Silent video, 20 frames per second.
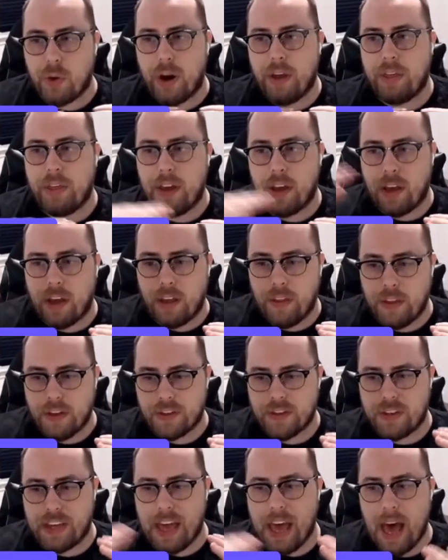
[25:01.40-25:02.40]
That's where I
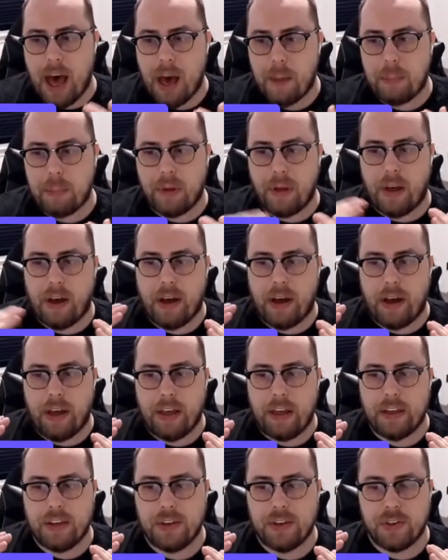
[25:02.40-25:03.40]
think this gap
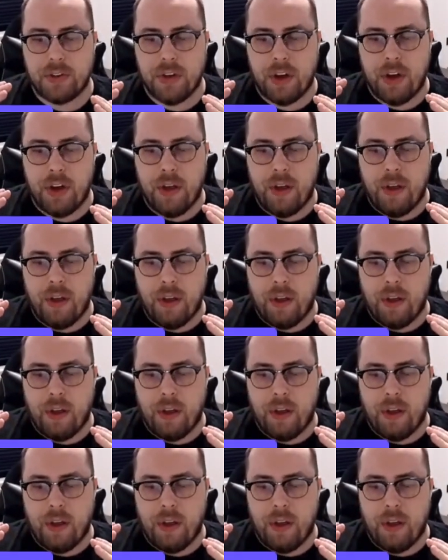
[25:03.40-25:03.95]
is